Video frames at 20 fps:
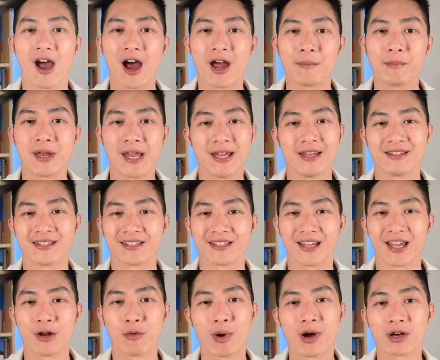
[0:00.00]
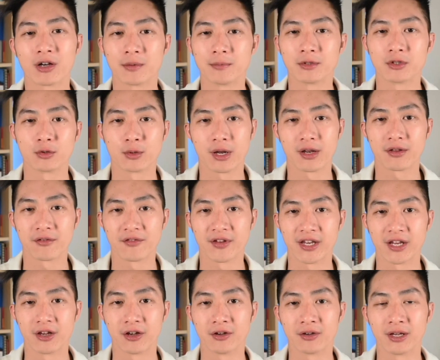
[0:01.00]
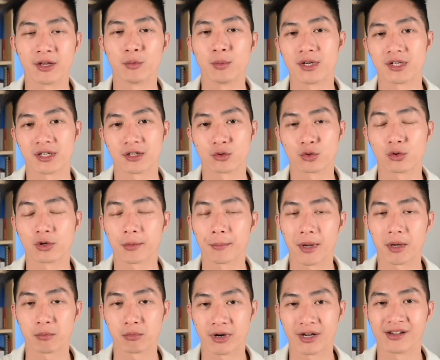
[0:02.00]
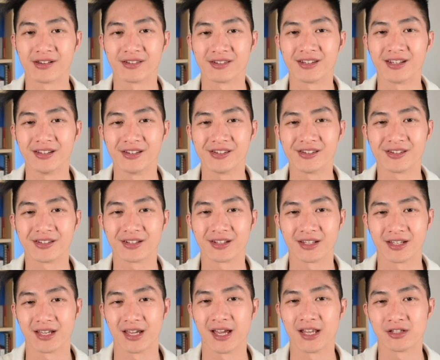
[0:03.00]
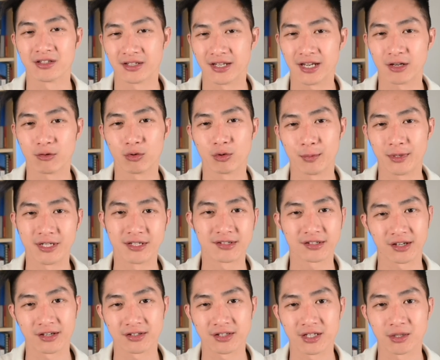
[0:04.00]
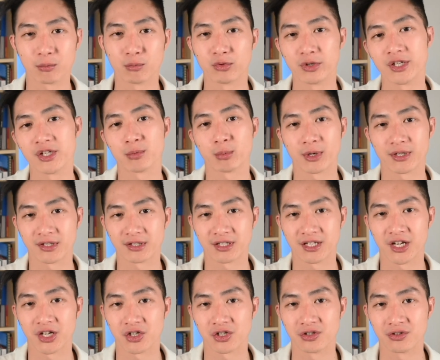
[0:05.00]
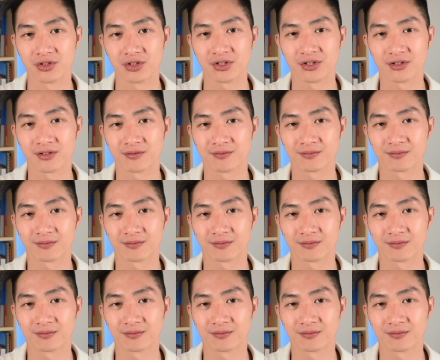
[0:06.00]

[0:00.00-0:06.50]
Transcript: I'm Nate, and welcome to another video in which I talk about pregnancies. And today we'll be discussing breech presentations.